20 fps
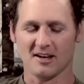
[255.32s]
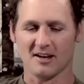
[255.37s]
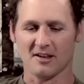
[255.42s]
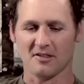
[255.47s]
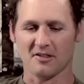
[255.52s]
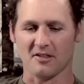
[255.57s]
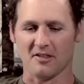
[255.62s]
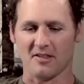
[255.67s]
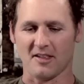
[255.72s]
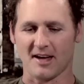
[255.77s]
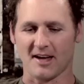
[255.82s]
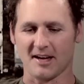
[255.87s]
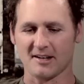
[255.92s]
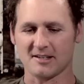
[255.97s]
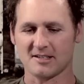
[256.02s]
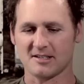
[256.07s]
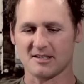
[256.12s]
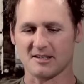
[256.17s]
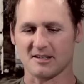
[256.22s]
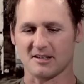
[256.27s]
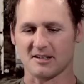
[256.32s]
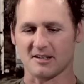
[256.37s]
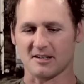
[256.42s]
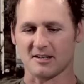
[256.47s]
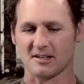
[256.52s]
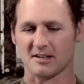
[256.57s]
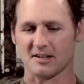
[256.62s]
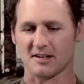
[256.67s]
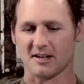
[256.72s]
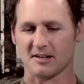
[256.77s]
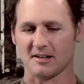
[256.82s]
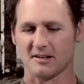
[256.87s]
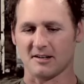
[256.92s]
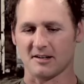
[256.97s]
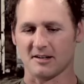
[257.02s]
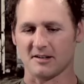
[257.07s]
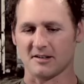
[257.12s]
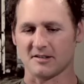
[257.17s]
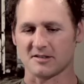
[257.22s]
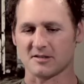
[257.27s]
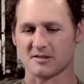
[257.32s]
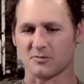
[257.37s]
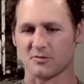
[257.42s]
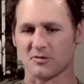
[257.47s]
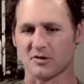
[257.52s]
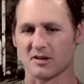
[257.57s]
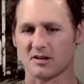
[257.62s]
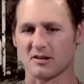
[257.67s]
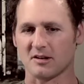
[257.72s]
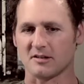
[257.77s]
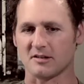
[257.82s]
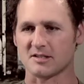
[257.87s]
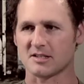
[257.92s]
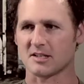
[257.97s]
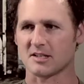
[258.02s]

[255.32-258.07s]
Other than that, I did some work on